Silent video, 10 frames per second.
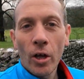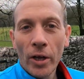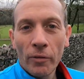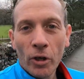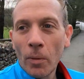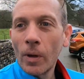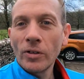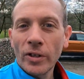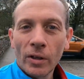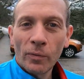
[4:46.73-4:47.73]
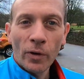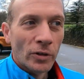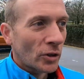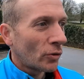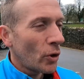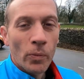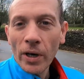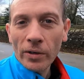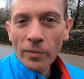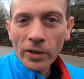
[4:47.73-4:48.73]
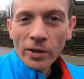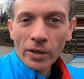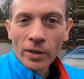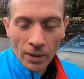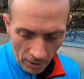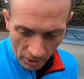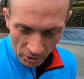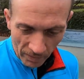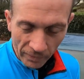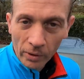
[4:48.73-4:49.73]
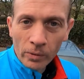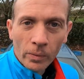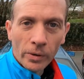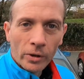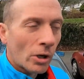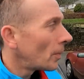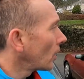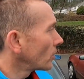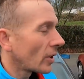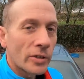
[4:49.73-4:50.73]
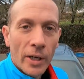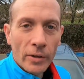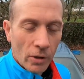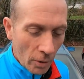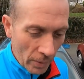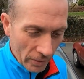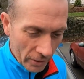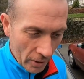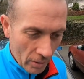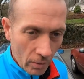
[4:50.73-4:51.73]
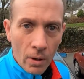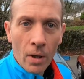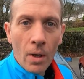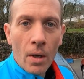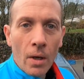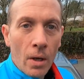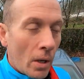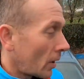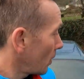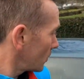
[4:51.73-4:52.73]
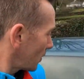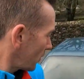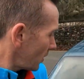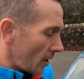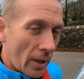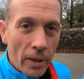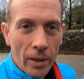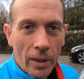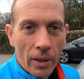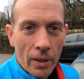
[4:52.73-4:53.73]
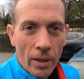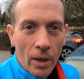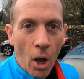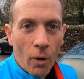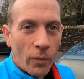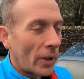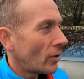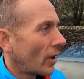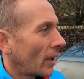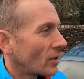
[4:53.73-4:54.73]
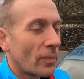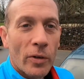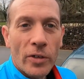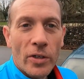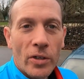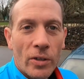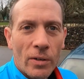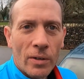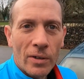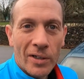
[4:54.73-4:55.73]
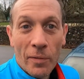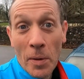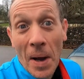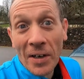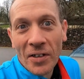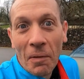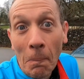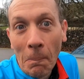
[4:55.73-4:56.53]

Here in Kirby Lonsdale, first group ride of the year. Should be fun with the Kirby Lonsdale Cycle Club. So I'll get myself ready. Hopefully try and get some footage, see if they mind.